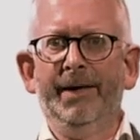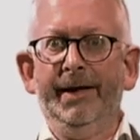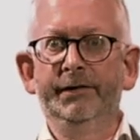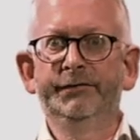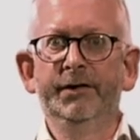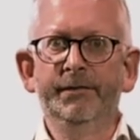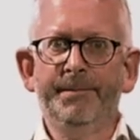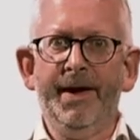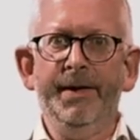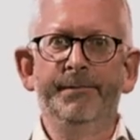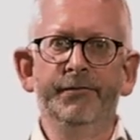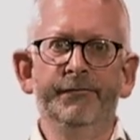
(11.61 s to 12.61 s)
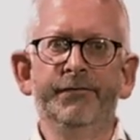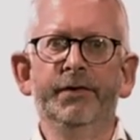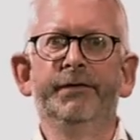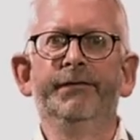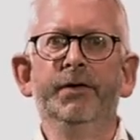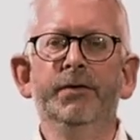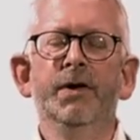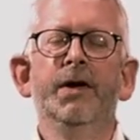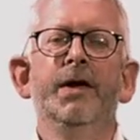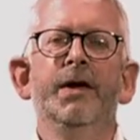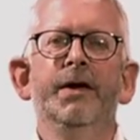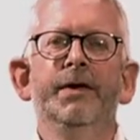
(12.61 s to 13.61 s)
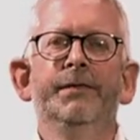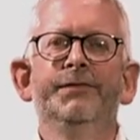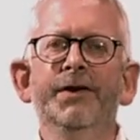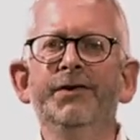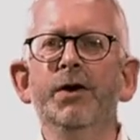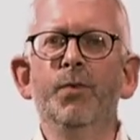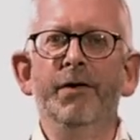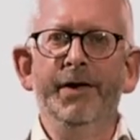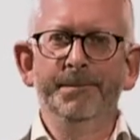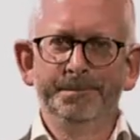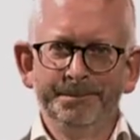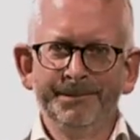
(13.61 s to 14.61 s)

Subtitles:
blank sheet of paper in front of you, then don't worry.